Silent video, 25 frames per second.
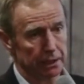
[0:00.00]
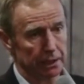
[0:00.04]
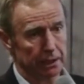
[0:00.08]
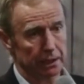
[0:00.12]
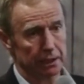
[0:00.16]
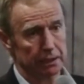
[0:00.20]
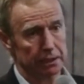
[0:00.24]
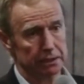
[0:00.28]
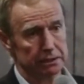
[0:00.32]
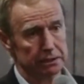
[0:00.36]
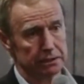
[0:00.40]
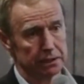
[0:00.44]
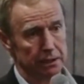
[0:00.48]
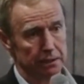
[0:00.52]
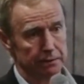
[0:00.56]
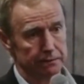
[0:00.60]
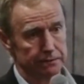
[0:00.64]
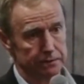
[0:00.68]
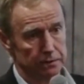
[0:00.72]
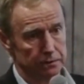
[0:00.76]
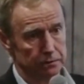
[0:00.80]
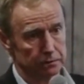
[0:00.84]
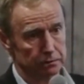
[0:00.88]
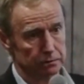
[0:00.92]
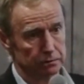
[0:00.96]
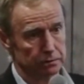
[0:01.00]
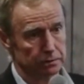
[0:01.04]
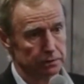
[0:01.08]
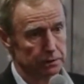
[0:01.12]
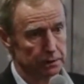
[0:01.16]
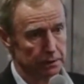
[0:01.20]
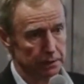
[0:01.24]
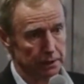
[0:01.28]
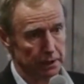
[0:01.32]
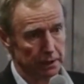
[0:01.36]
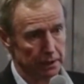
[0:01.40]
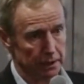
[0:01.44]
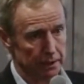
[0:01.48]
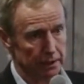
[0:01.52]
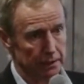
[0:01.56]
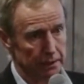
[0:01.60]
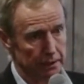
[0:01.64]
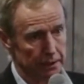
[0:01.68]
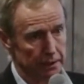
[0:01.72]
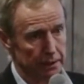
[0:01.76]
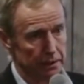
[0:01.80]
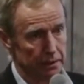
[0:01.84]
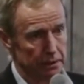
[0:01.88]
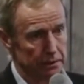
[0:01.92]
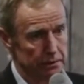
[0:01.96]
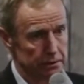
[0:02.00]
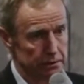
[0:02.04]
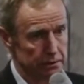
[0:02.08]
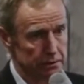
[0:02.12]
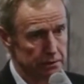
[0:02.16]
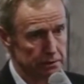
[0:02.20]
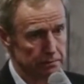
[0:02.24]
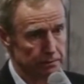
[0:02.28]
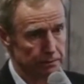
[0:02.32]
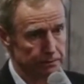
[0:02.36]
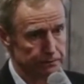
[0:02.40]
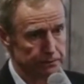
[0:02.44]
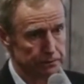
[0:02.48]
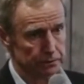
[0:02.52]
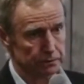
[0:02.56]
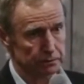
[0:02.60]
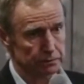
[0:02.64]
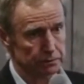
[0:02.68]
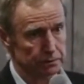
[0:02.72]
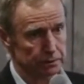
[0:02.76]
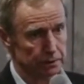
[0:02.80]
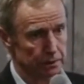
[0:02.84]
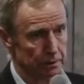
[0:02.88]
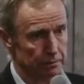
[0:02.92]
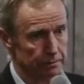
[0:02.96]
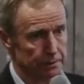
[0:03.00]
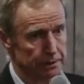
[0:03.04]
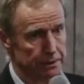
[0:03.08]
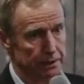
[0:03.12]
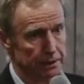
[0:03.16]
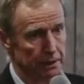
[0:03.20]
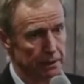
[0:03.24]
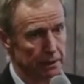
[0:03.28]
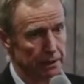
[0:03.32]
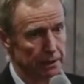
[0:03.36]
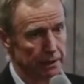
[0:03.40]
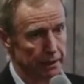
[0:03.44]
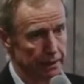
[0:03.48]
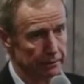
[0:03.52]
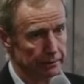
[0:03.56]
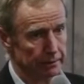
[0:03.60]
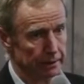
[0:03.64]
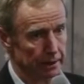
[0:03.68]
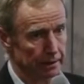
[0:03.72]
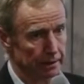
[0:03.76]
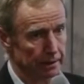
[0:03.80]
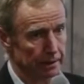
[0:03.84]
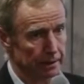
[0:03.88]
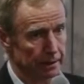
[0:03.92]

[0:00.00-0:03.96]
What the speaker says: in a set of schools, in an ecosystem of schools in a particular area.